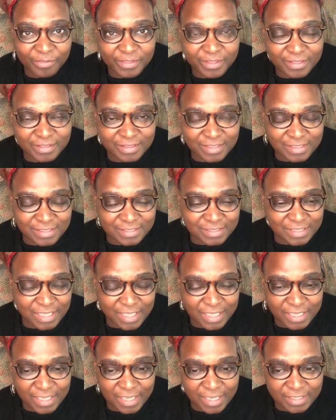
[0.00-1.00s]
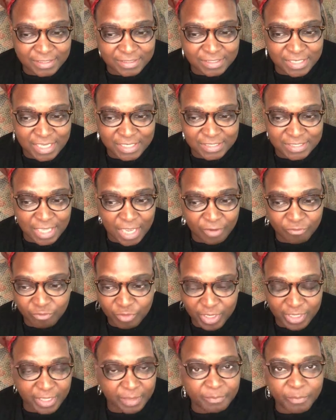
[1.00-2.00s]
This is just a
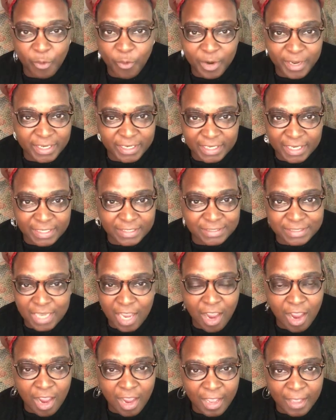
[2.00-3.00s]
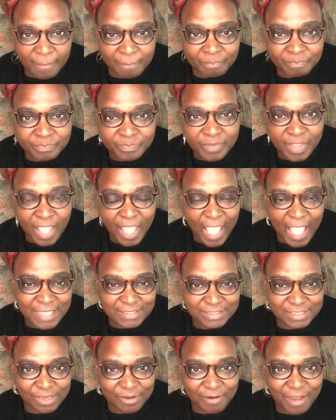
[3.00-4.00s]
really poignant time. And
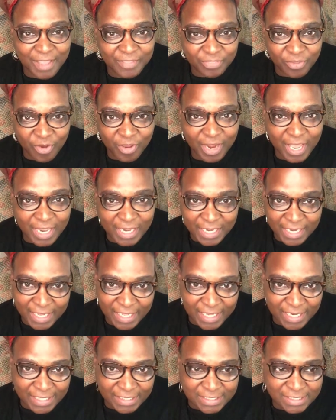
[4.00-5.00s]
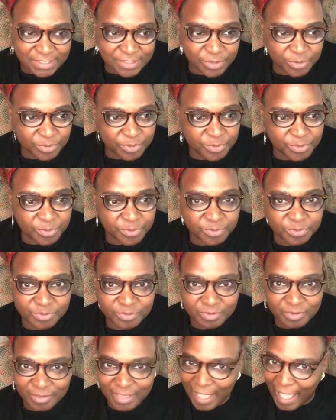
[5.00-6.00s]
so I thought I needed to
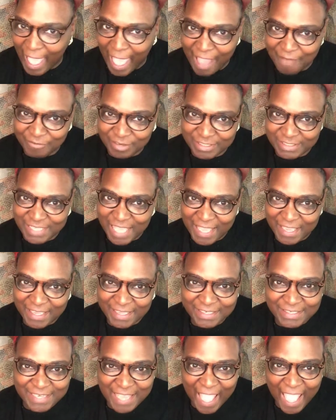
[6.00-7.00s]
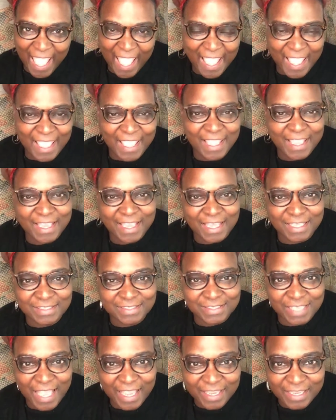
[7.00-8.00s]
have a second day,
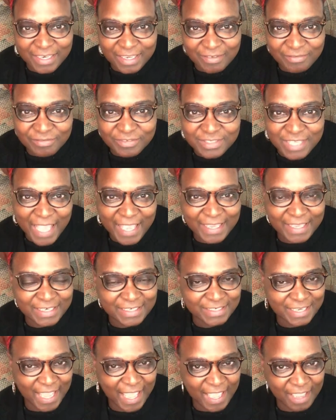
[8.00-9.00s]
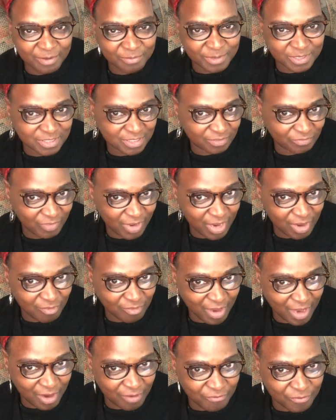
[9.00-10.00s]
consecutive second day, which is very
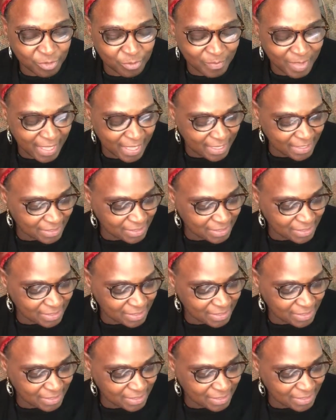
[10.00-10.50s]
rare for me.